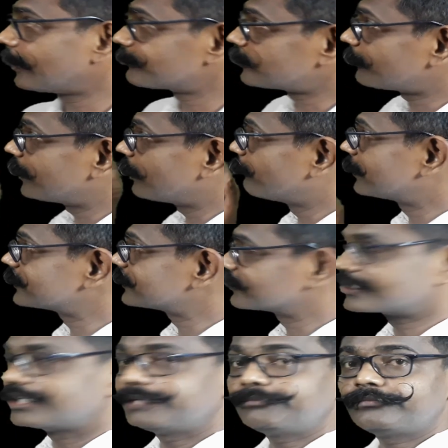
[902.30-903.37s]
terms of number
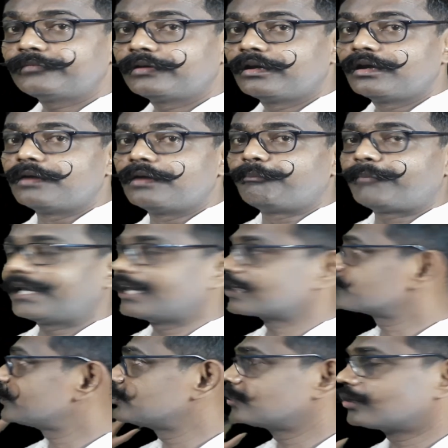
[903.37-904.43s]
system,
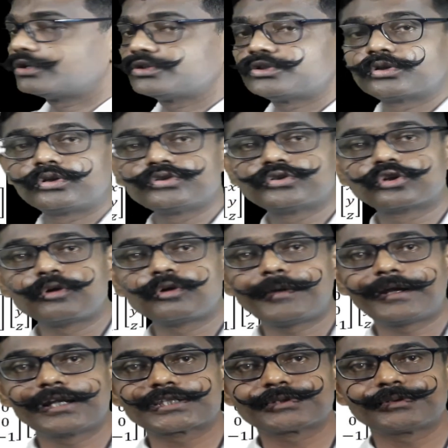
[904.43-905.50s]
minus one, zero, zero, zero,
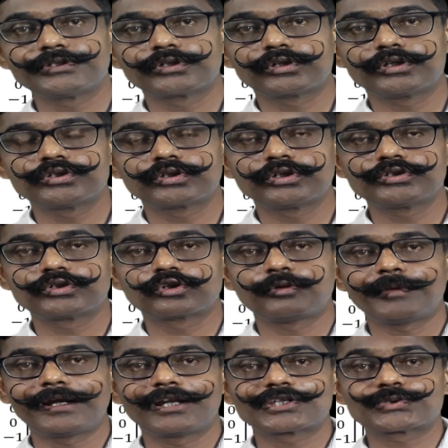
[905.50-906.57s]
minus one, zero, zero, zero,
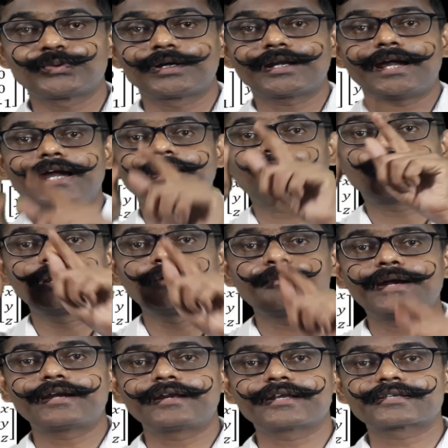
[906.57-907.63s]
minus one, and column
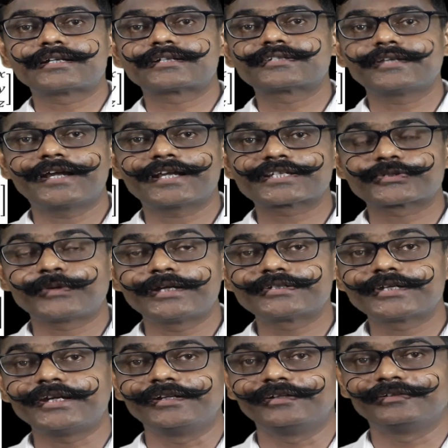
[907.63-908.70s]
matrix, that's x, y,
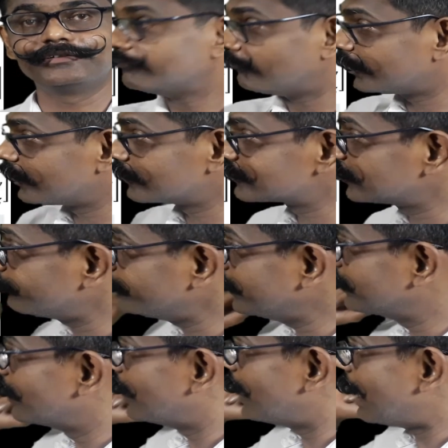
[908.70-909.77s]
z. What does it
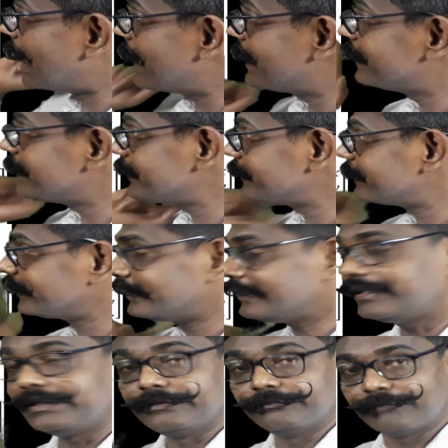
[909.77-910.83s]
mean? Matrix
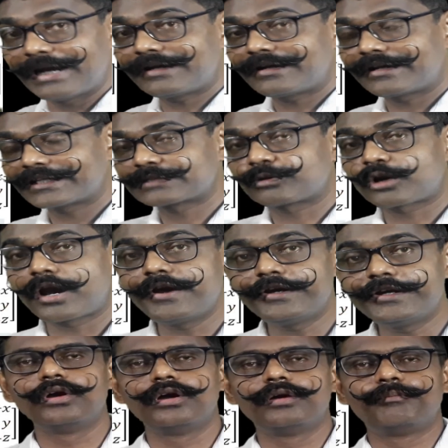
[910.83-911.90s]
for inversion
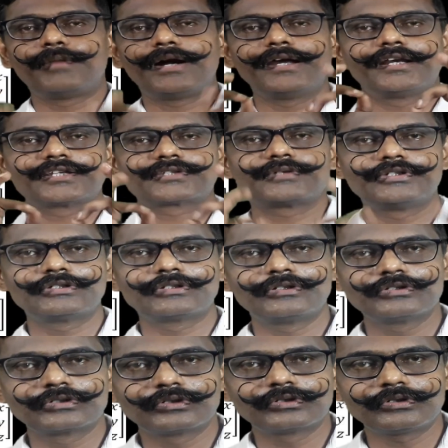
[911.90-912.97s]
is minus one, zero,
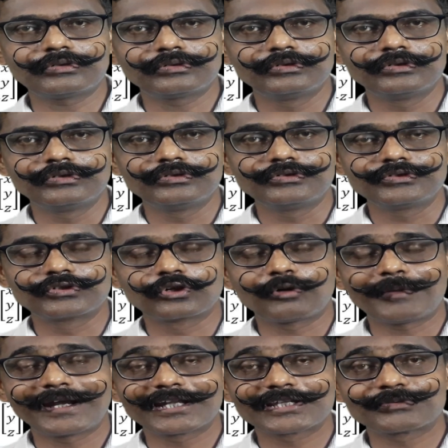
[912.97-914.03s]
zero, zero,
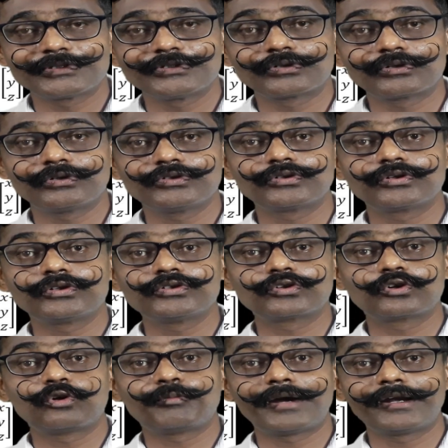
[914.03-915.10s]
minus one, zero, zero,
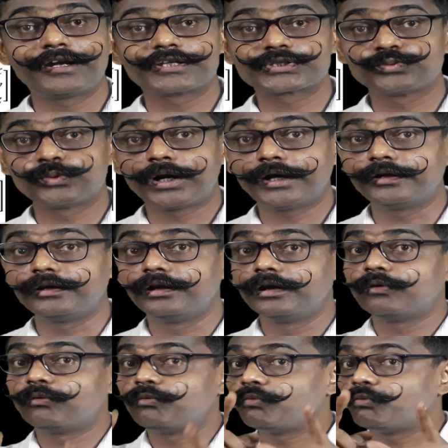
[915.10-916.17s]
zero, minus one.
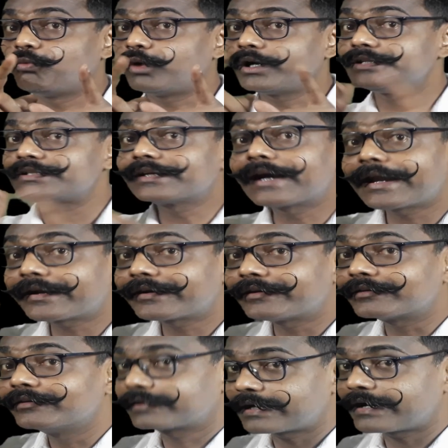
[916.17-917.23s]
What is the
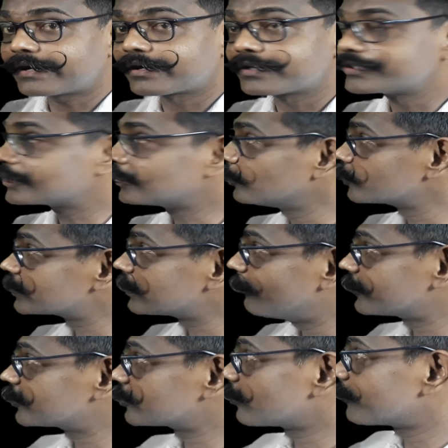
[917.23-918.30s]
character? Character is equal to
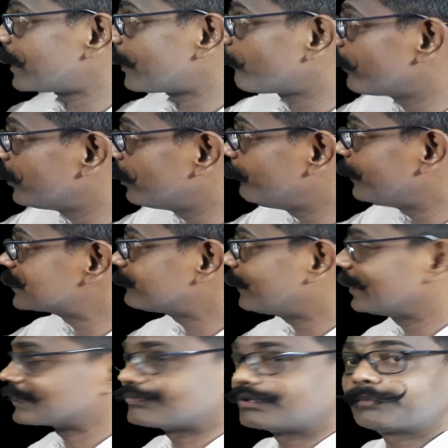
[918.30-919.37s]
summation of diagonal elements
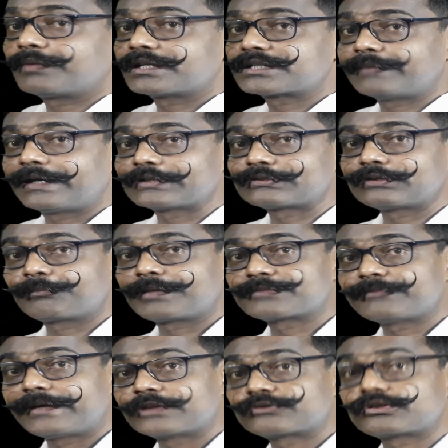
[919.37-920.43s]
minus one plus minus one plus
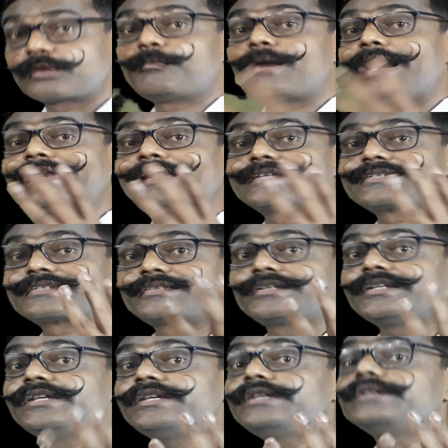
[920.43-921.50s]
minus one minus
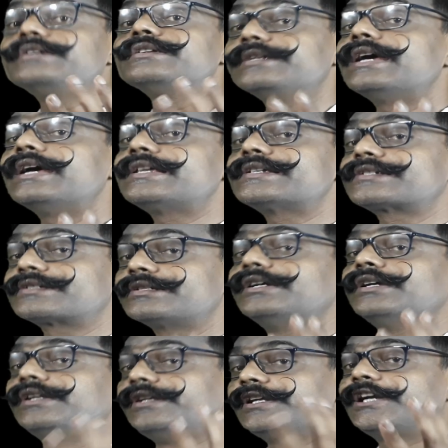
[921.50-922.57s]
three. Yes,
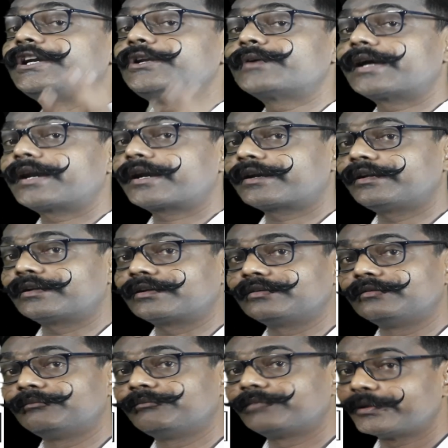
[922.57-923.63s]
negative character.
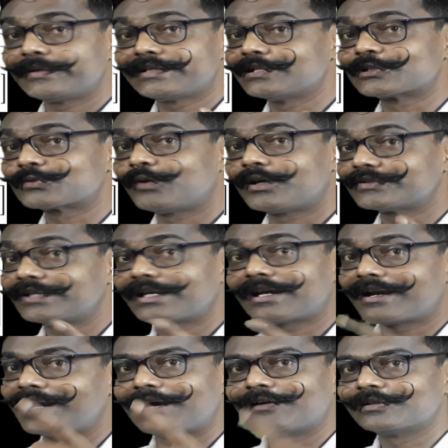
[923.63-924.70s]
Previously also was there
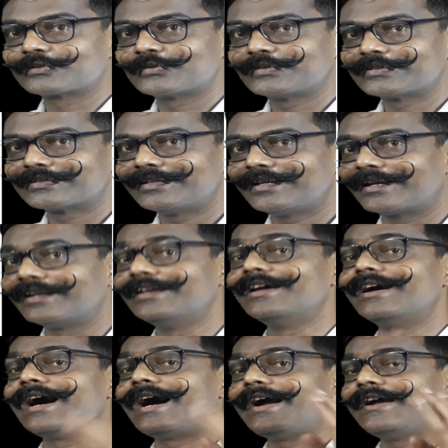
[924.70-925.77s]
and now also is there.
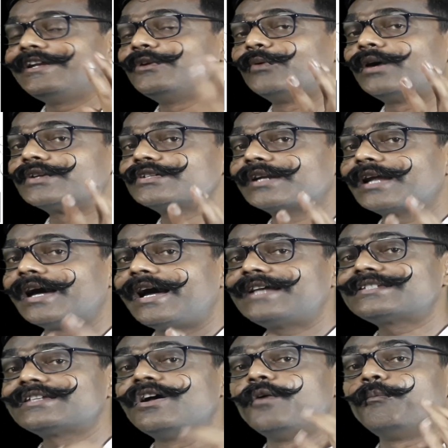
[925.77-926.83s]
Inversion
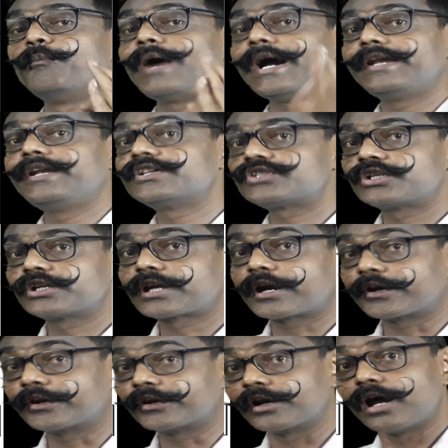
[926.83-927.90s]
has minus three
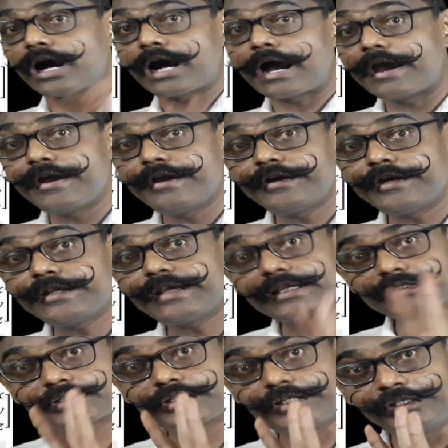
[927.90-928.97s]
character. Identity
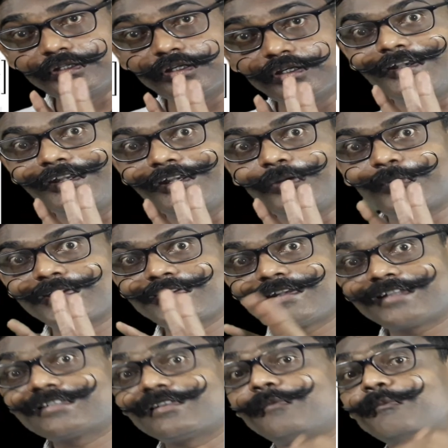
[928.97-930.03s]
has three. Inversion
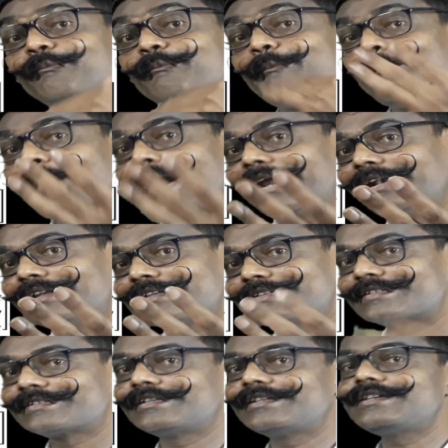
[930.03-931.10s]
has
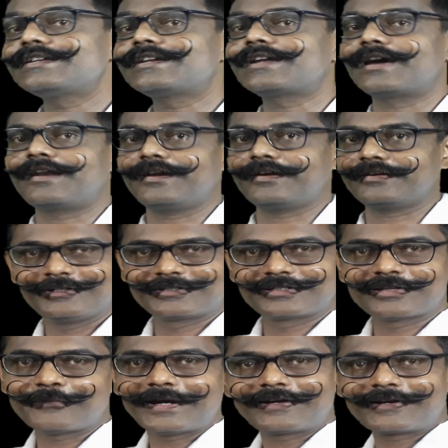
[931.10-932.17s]
minus three character. Is
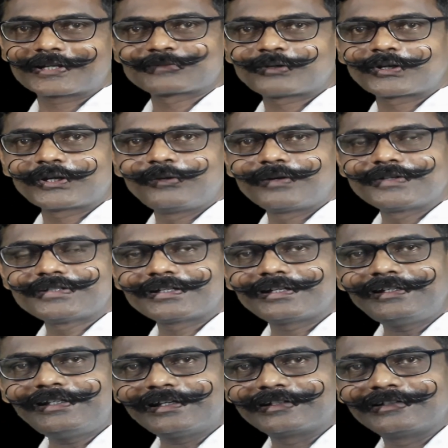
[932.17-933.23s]
the matrix for inversion
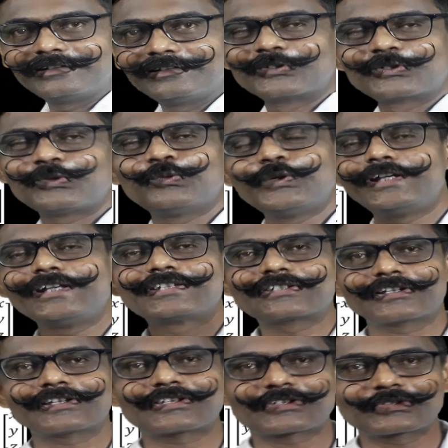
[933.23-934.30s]
clear? So we
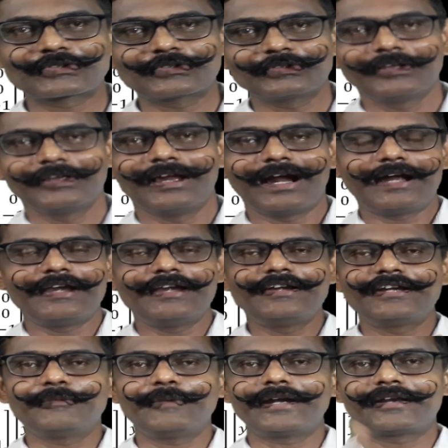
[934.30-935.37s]
discussed
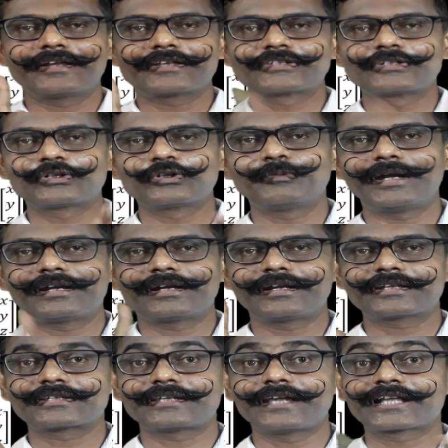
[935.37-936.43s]
identity matrix, C two
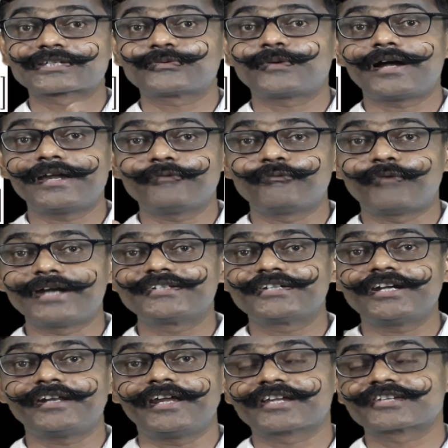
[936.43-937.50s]
matrix, X Y, Y Z,
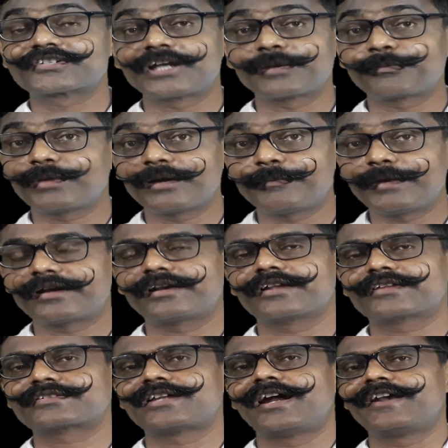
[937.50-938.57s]
X Z plane
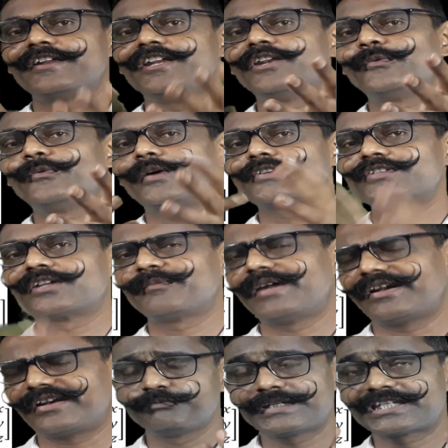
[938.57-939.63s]
matrix and inversion
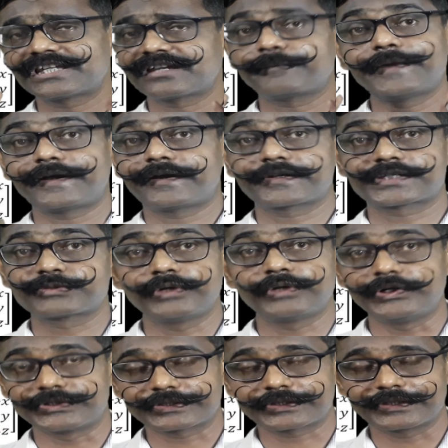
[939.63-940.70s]
matrix. Basic matrices we
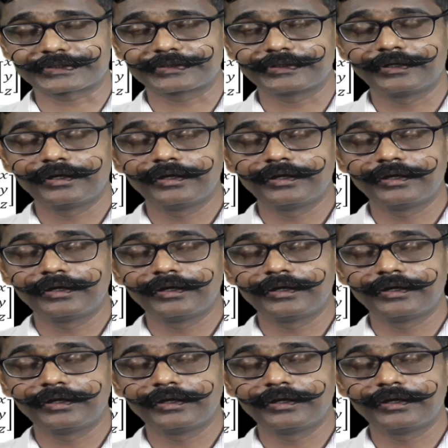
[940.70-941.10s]
discussed.